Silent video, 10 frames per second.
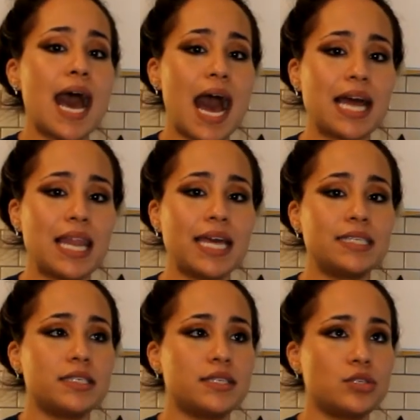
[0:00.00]
I
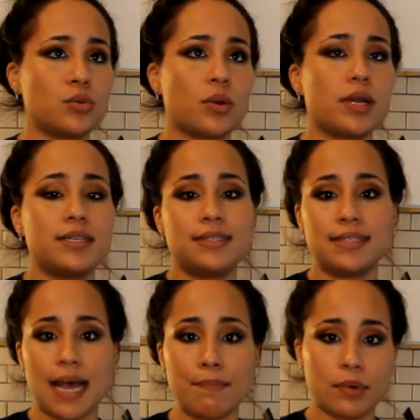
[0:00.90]
like to store it
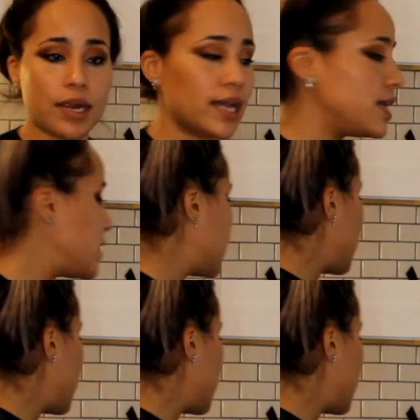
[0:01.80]
separate,